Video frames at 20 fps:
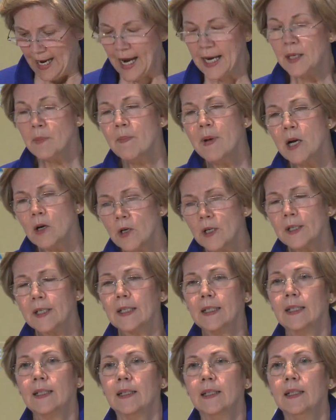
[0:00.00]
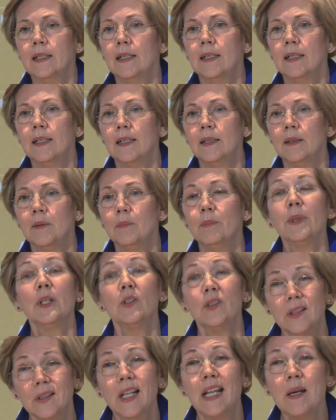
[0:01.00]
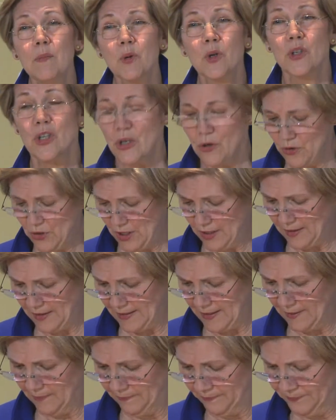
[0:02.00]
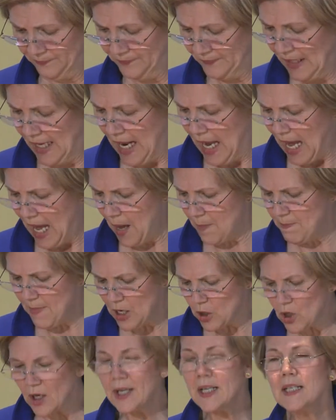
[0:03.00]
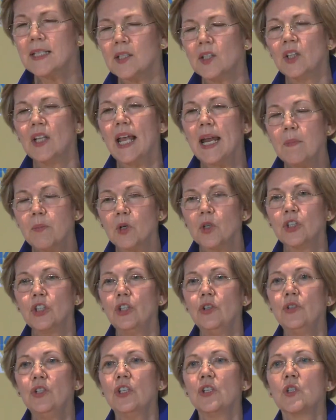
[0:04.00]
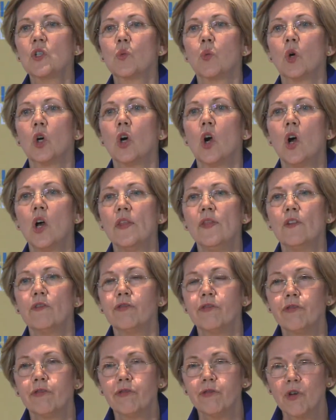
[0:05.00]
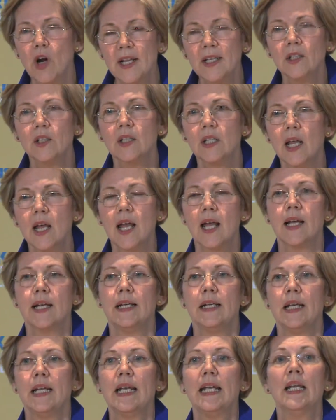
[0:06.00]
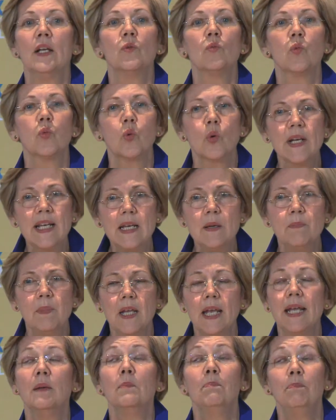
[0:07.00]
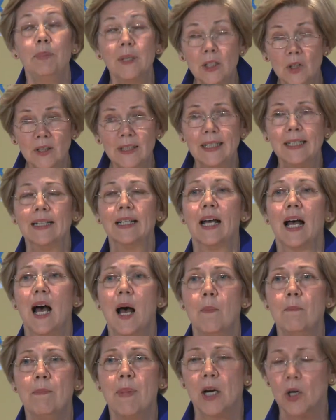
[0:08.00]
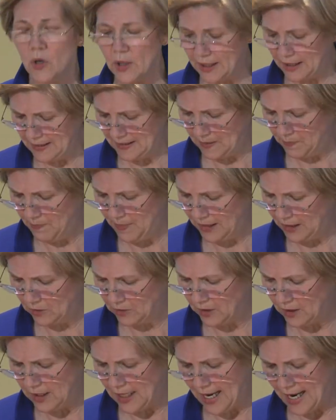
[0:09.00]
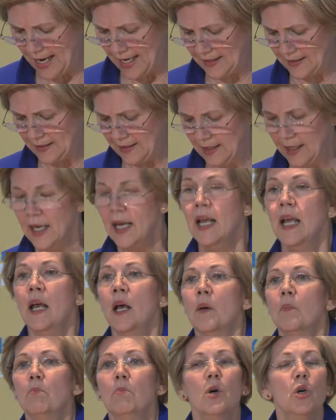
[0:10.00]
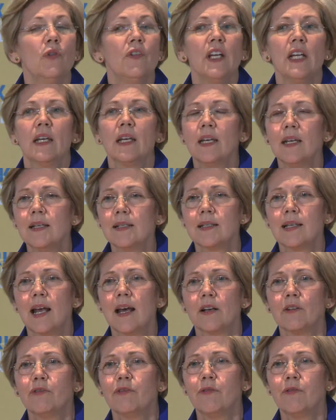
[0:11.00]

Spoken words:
And America built labor unions. America's labor unions were on the front line in building America's middle class, moving kids out of